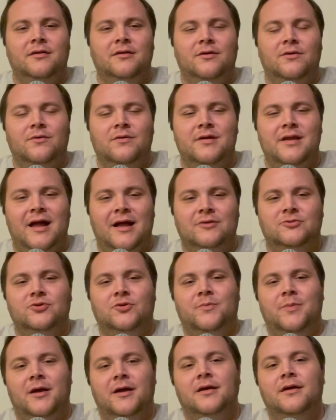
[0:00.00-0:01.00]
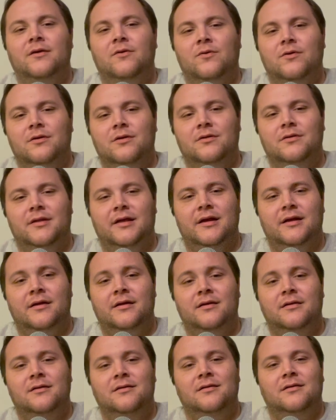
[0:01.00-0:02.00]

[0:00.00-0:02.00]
you know, a natural pecking order like